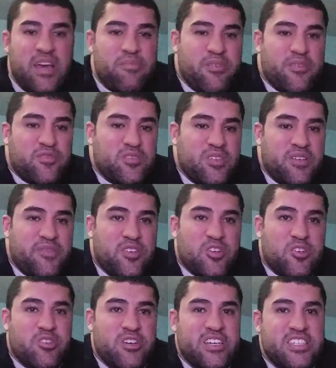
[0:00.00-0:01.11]
But if your
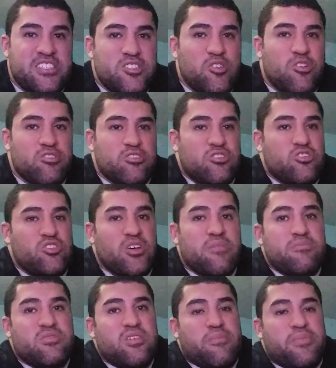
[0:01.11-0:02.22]
crazy dog
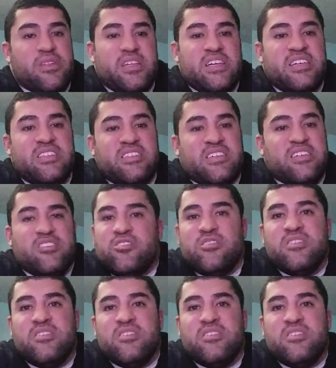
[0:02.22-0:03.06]
jumps up and eats it,